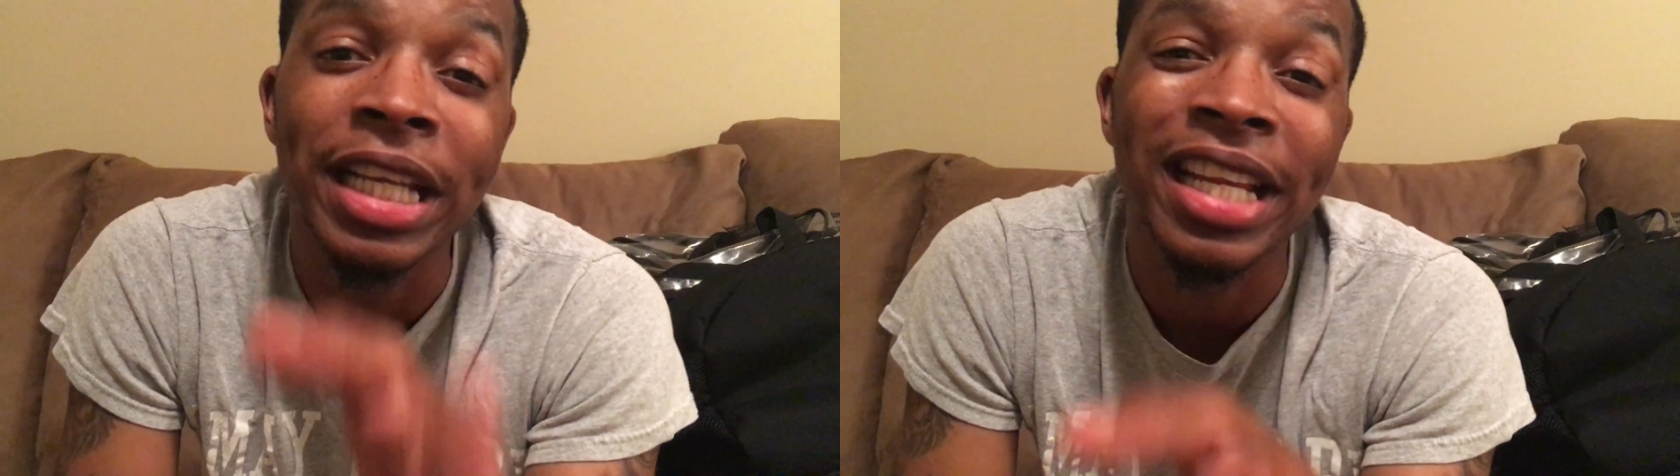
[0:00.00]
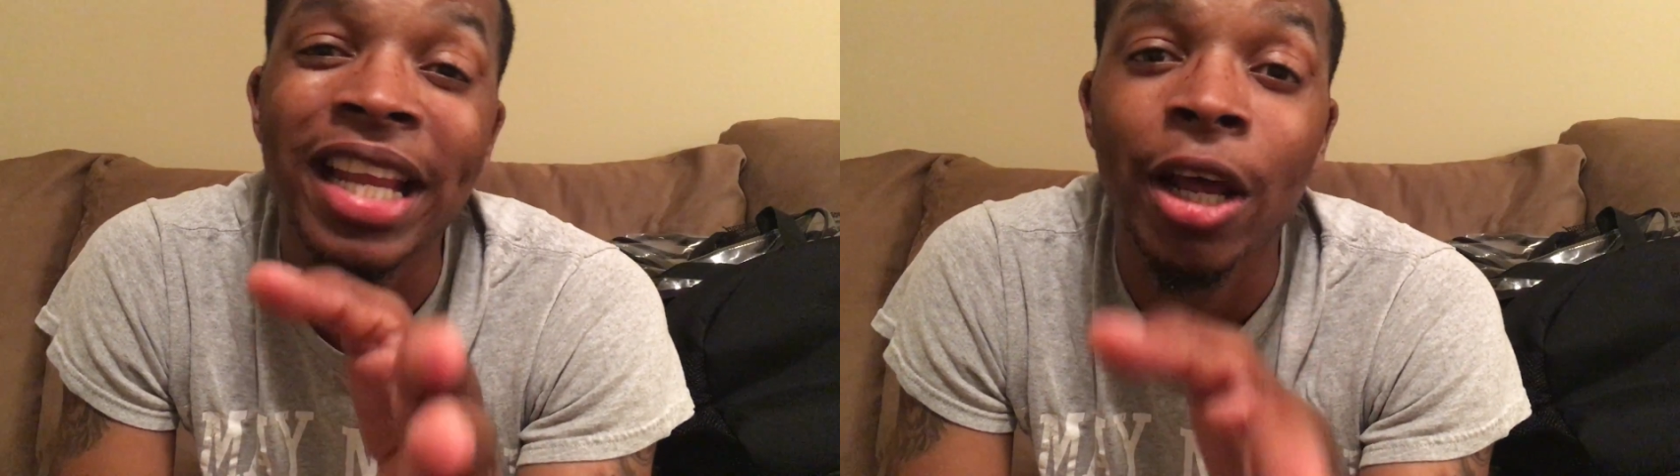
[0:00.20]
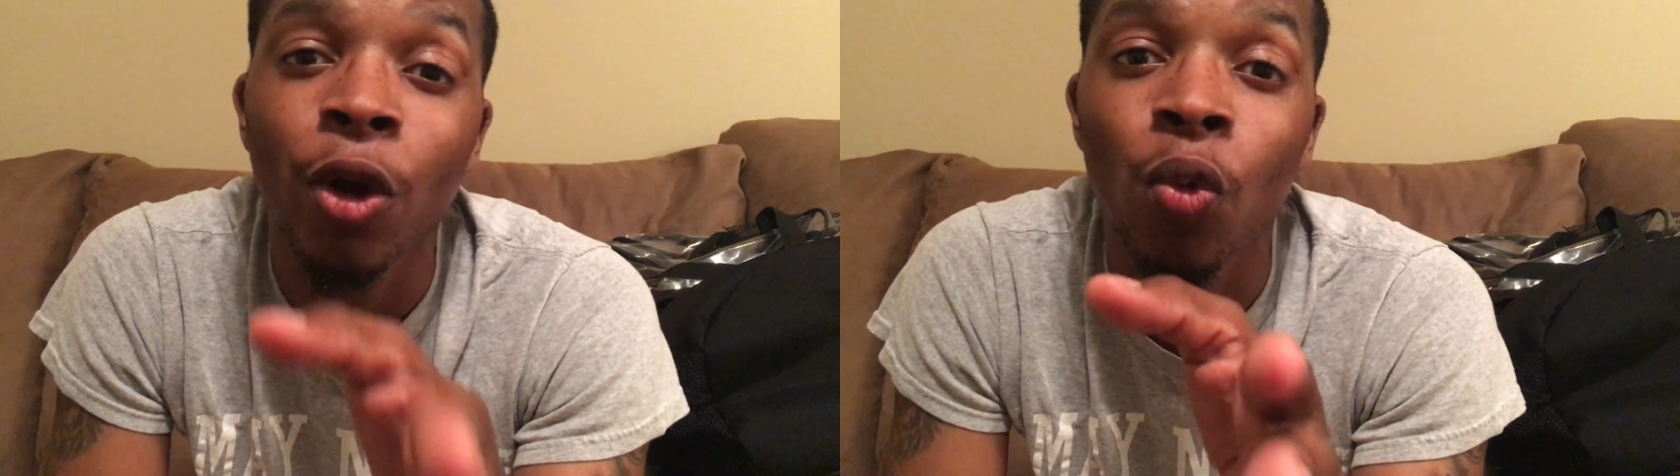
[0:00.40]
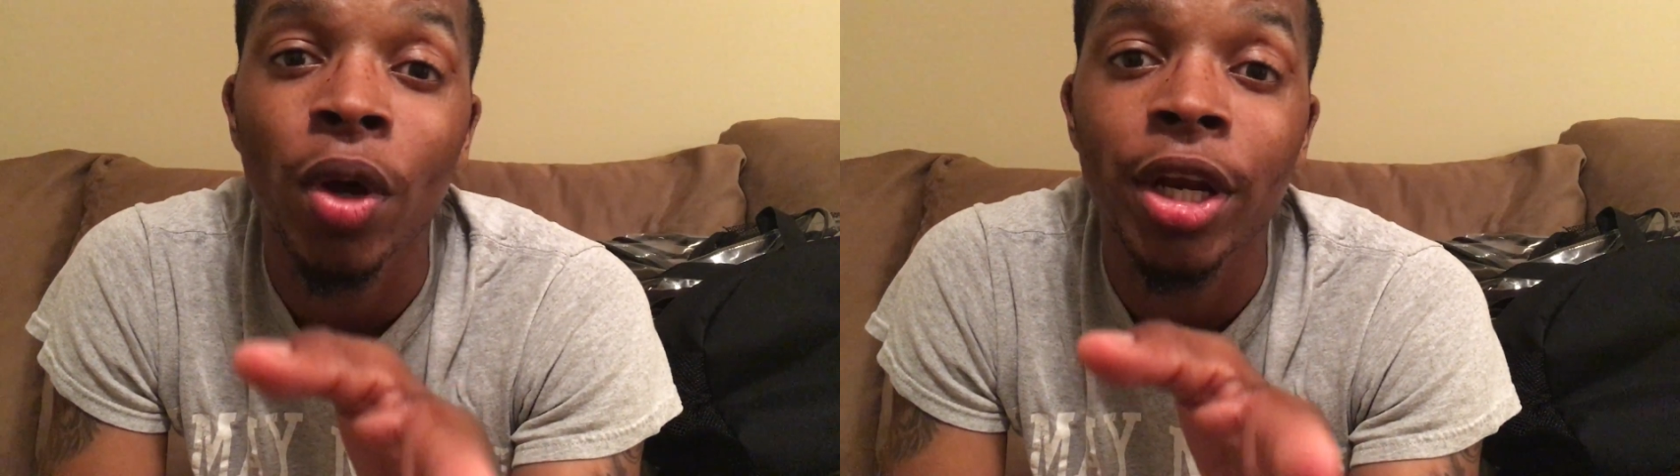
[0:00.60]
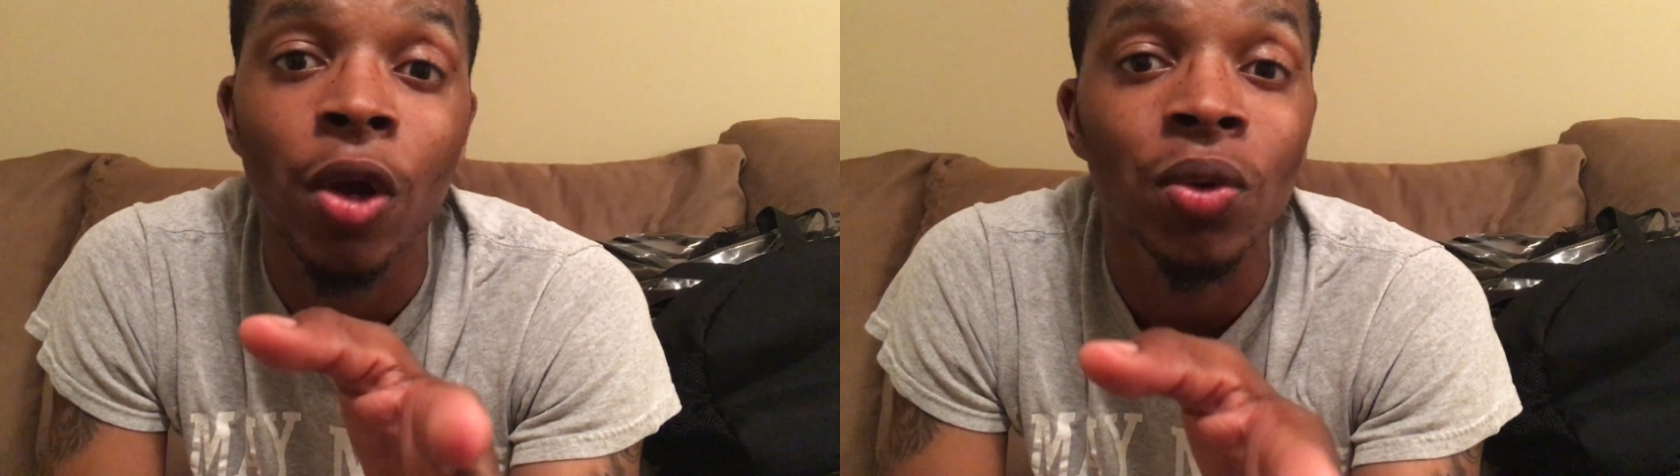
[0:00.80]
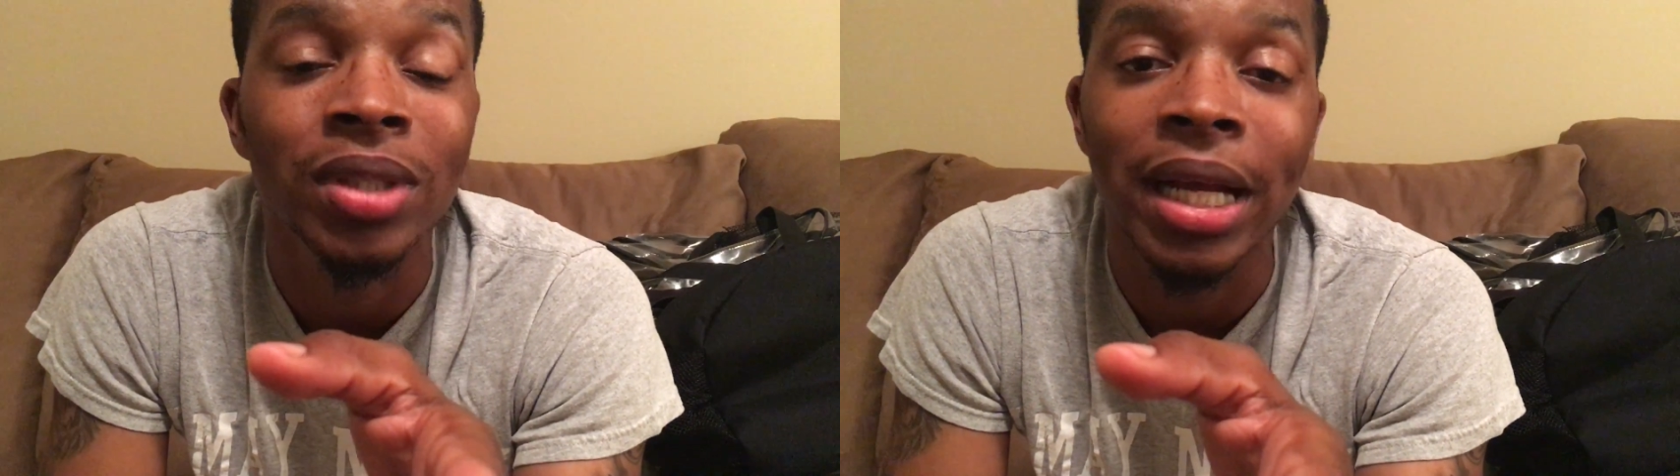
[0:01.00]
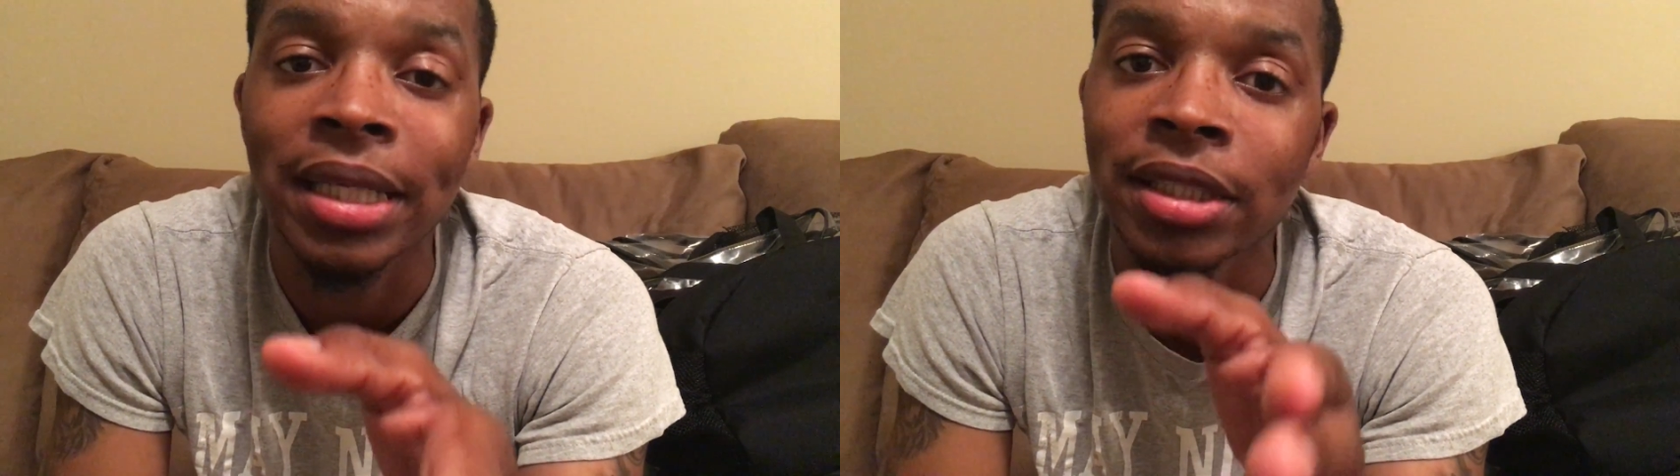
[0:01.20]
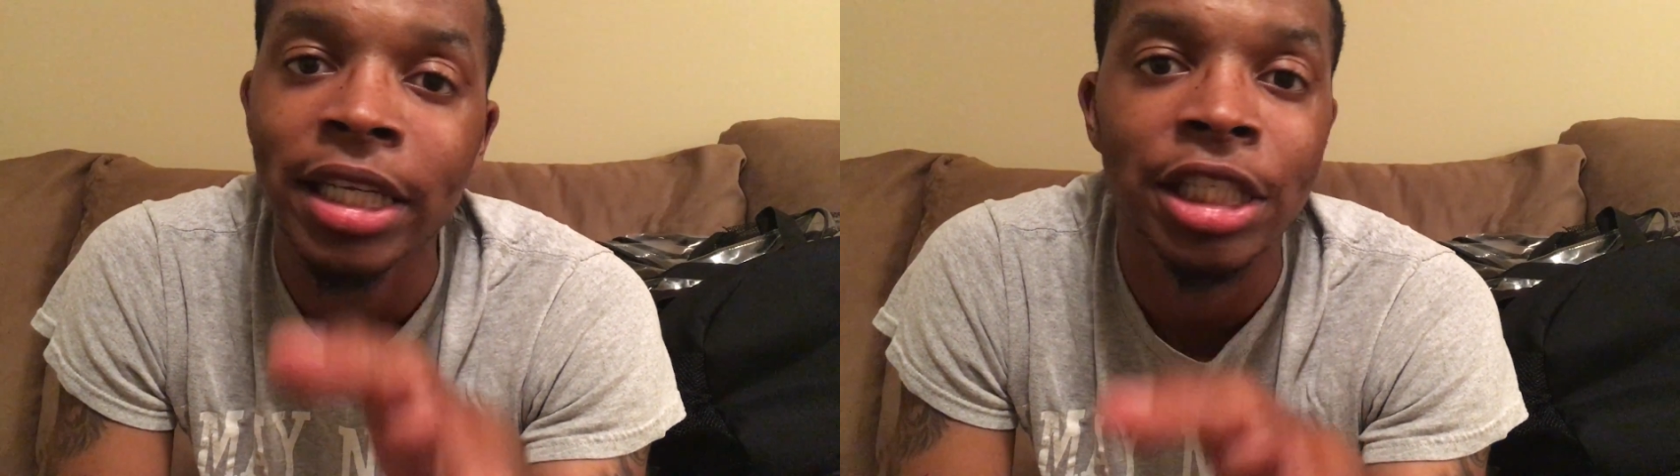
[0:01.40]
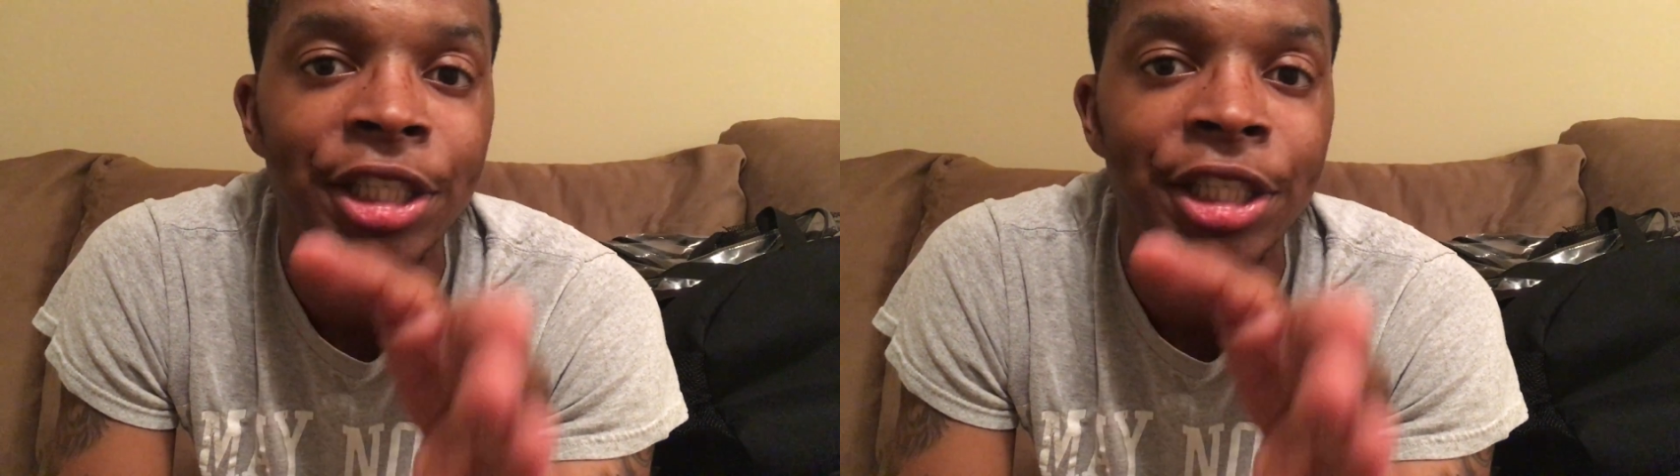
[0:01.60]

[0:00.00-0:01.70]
need the 901 notes, like I say,